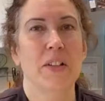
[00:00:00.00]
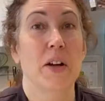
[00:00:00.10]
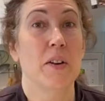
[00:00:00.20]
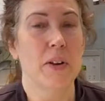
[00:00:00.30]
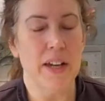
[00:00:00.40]

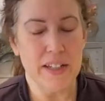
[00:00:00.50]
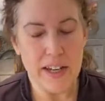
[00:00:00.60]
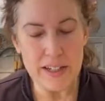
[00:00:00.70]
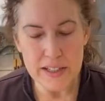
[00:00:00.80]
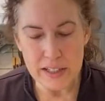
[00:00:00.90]
All right,
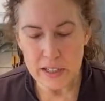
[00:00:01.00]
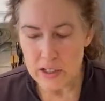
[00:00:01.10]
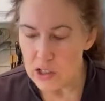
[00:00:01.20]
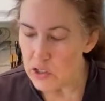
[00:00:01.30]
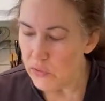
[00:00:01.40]
quesadilla
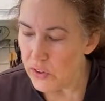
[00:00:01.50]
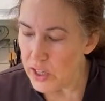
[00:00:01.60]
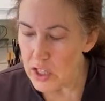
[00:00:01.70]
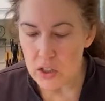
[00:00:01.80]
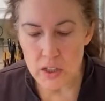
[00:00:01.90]
just
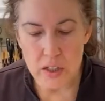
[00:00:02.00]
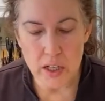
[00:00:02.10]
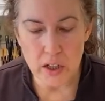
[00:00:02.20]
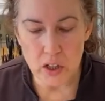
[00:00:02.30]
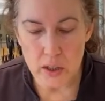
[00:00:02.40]
finished. Let's
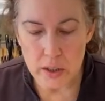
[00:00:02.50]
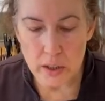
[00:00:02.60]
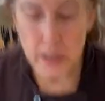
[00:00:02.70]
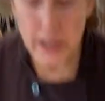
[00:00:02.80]
take a good look